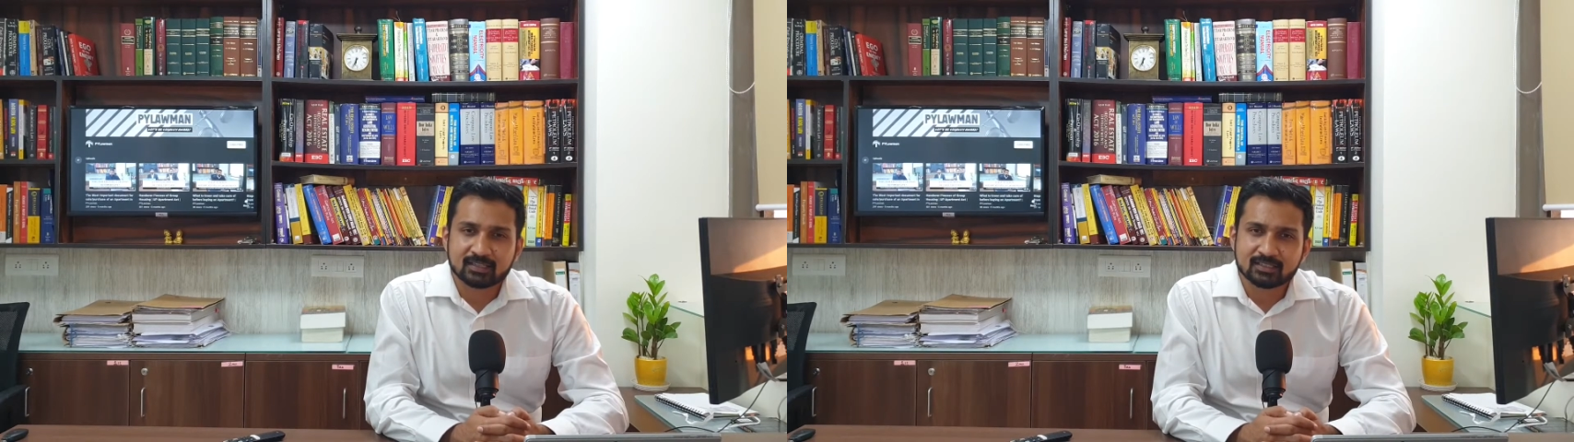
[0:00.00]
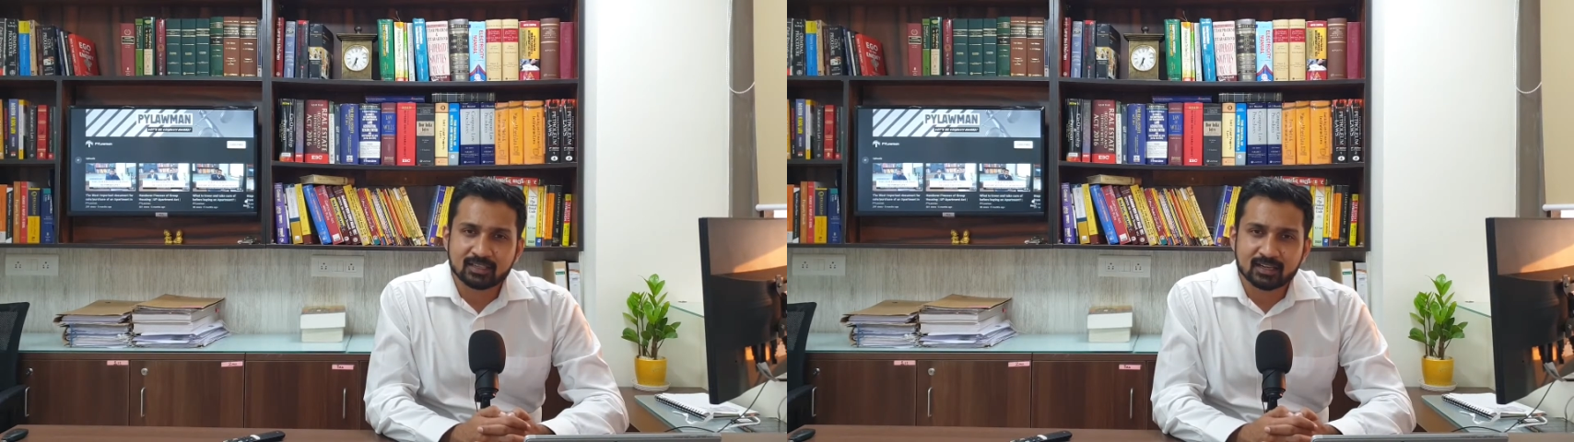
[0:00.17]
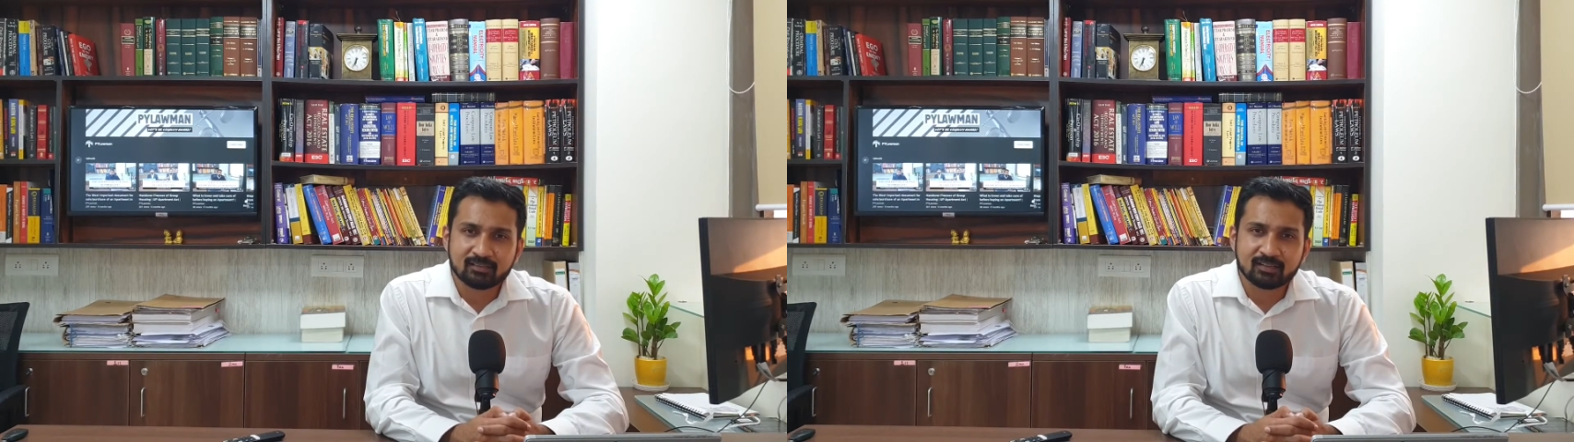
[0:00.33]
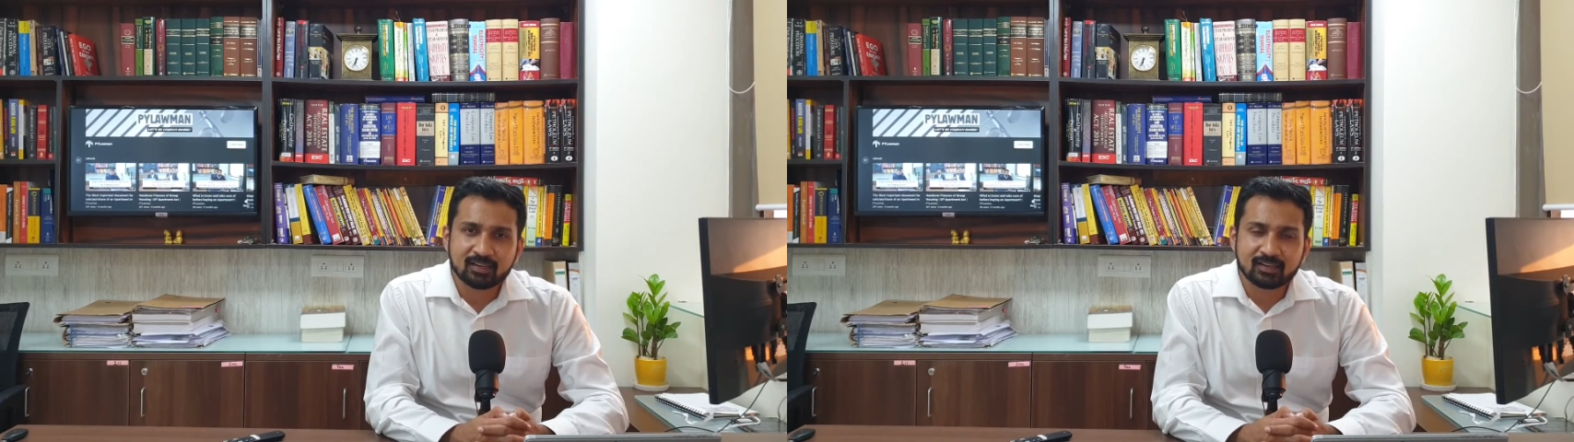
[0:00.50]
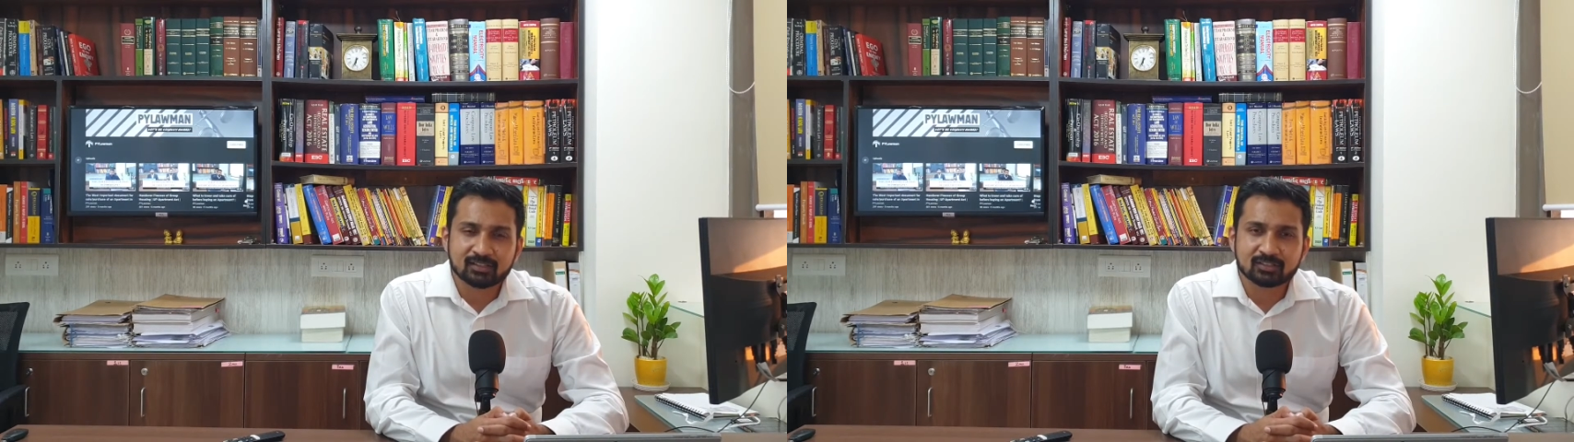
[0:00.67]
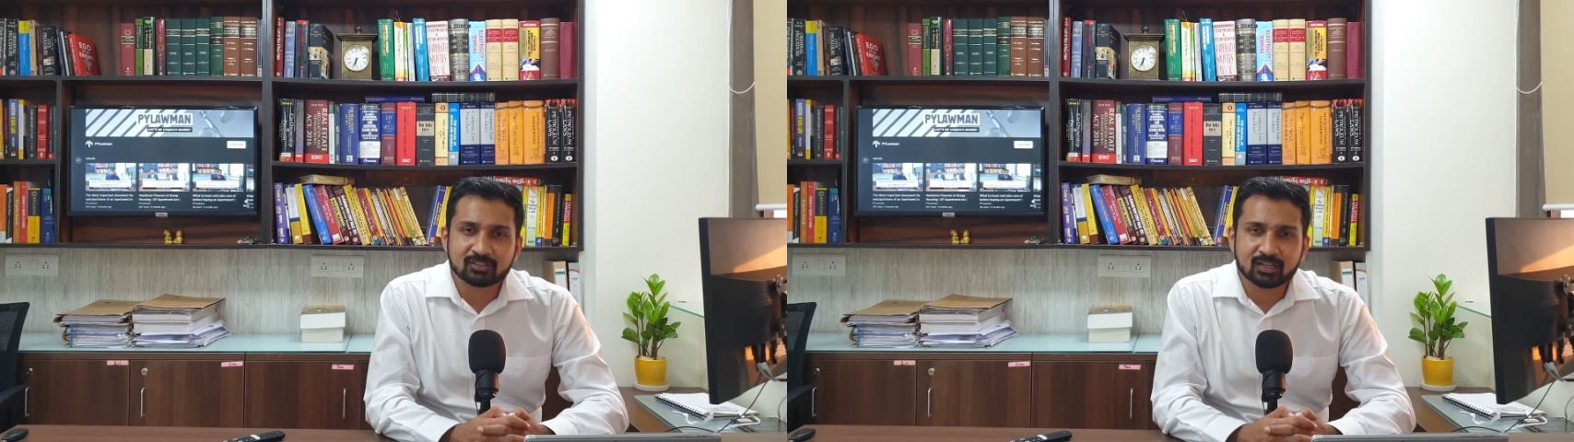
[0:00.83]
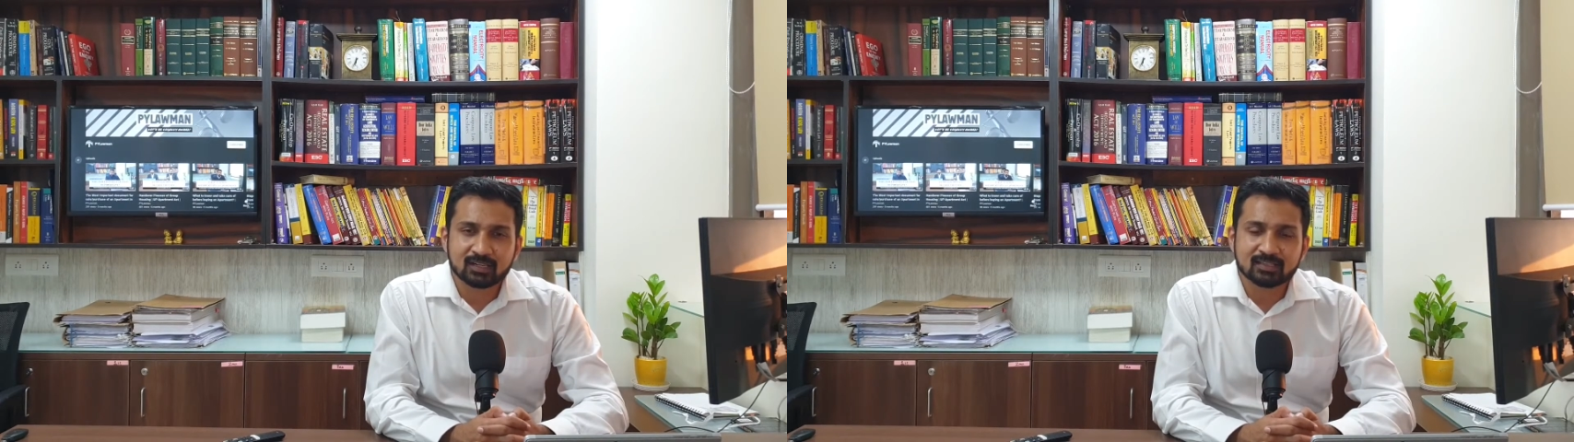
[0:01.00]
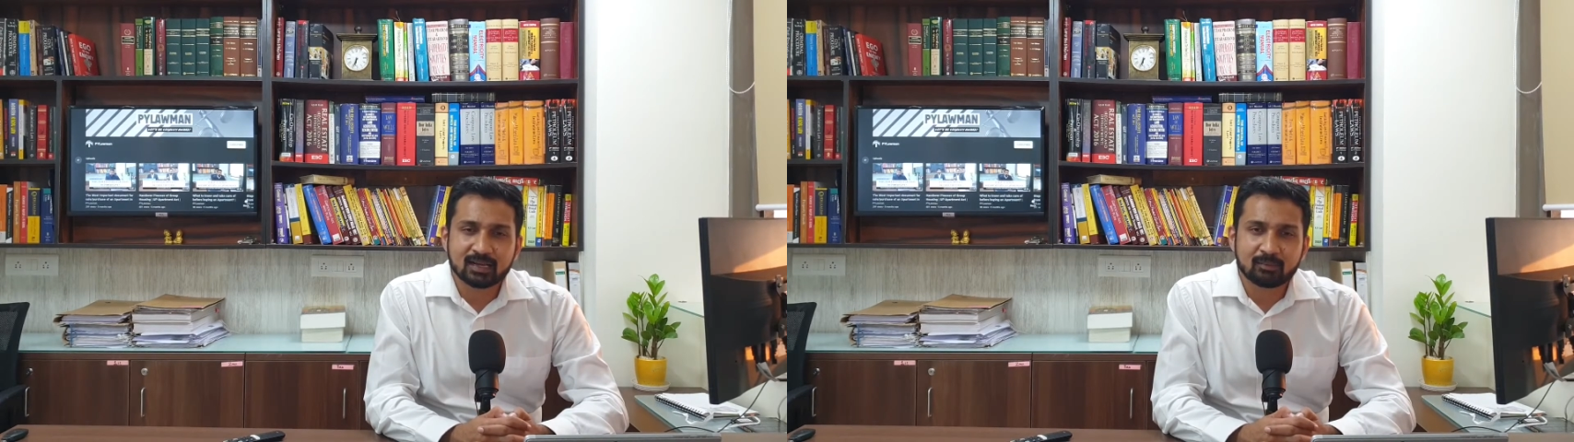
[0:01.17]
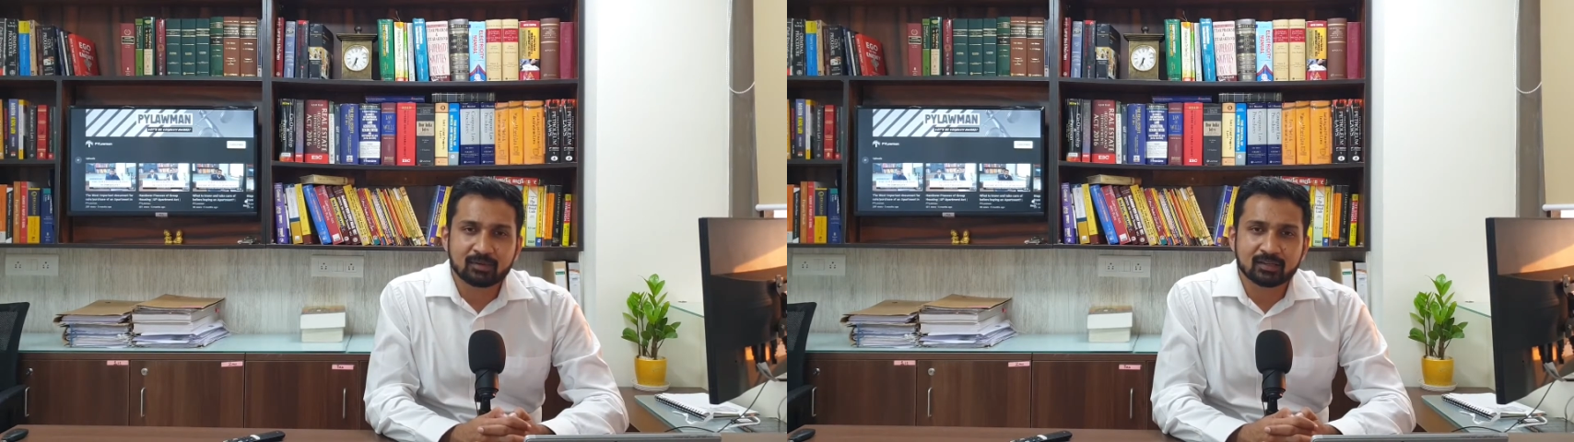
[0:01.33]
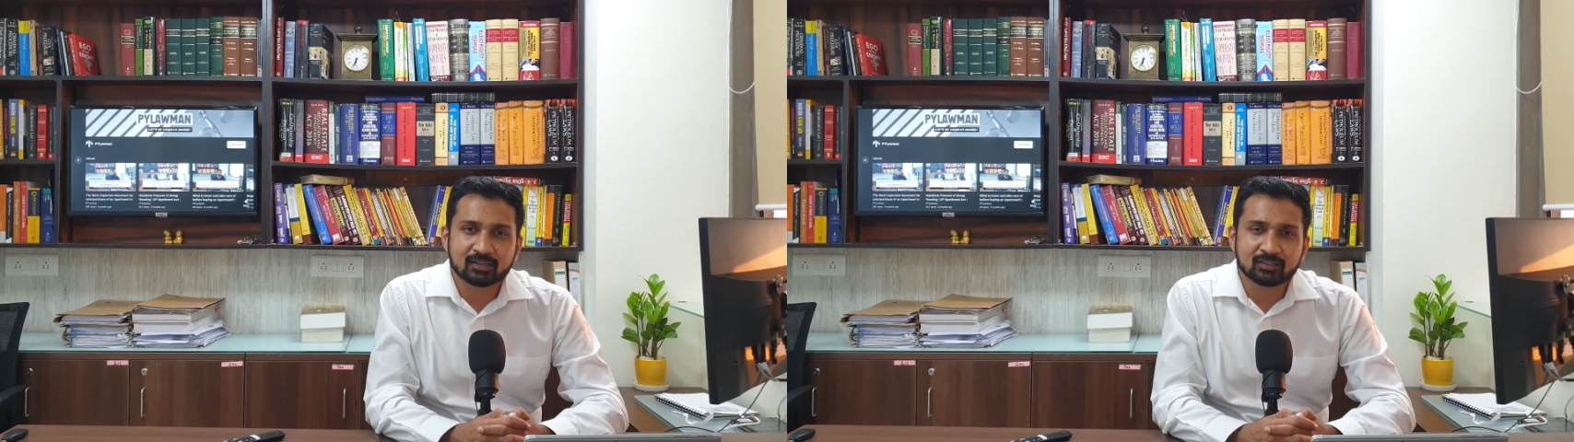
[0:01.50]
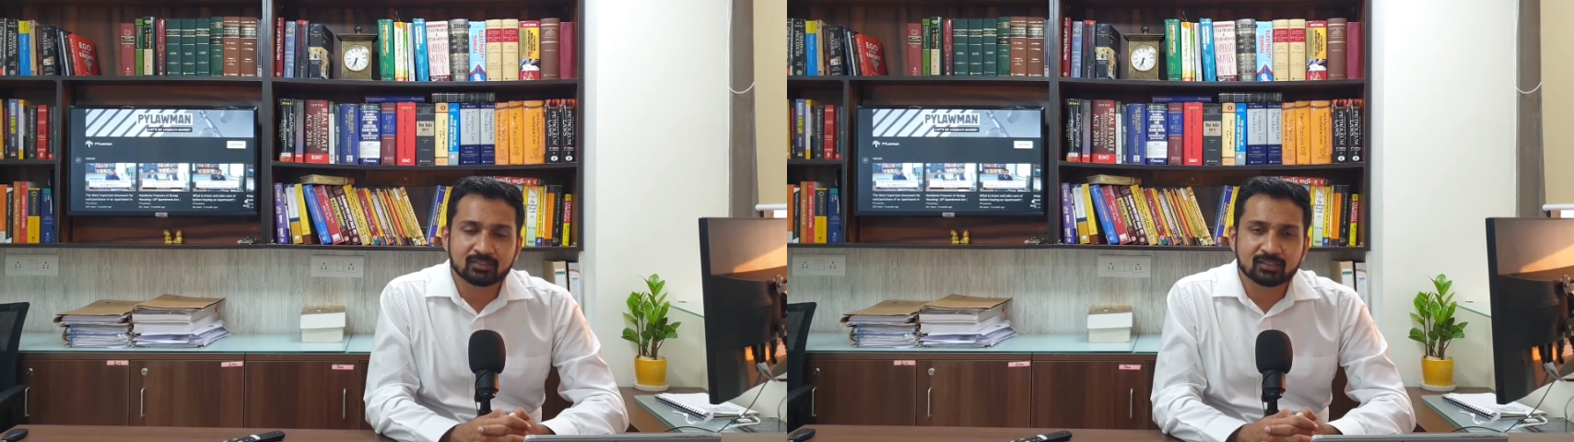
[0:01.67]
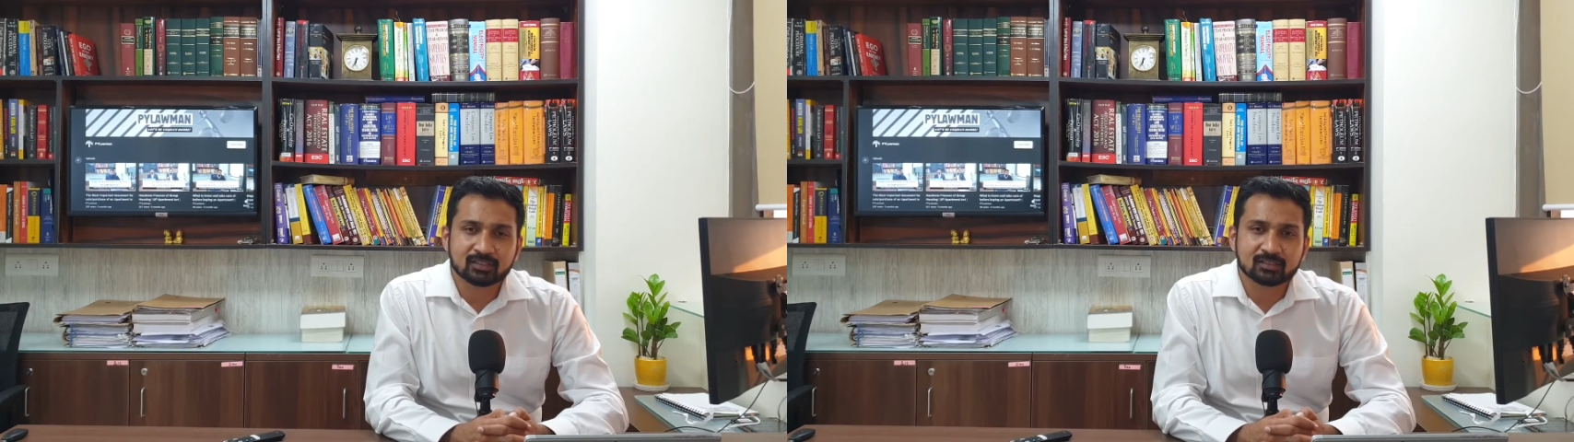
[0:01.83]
Generally a discharge application